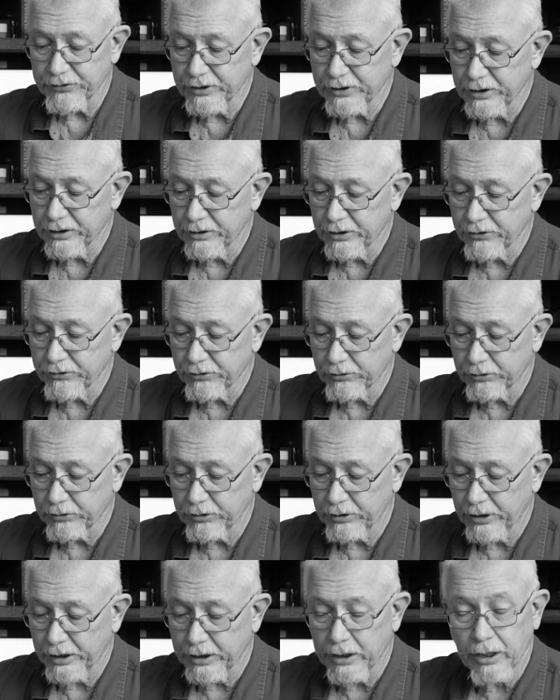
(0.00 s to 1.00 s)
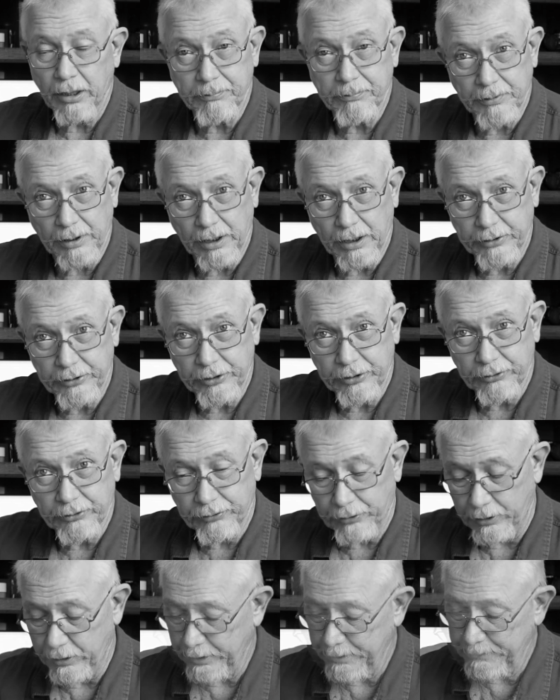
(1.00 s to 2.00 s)
a take-up. You could
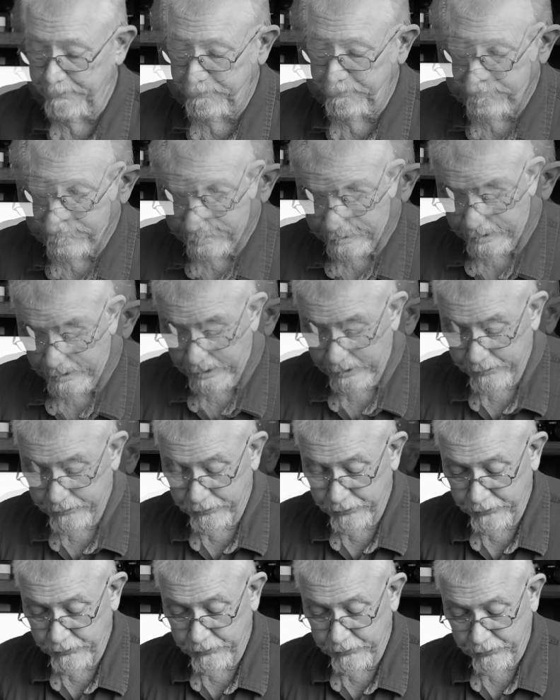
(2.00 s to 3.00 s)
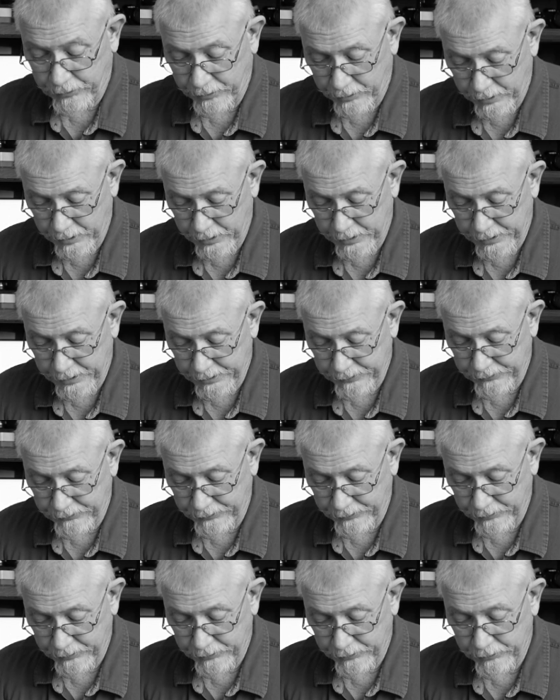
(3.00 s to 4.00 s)
turn it. As you turn
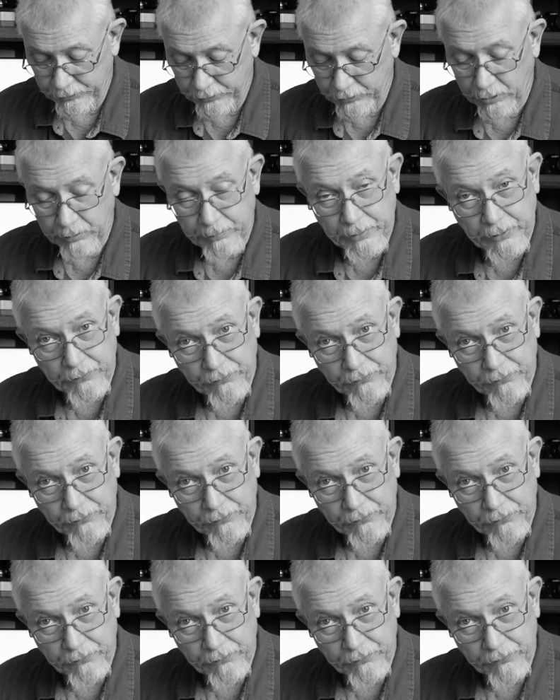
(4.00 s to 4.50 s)
it, you're going to be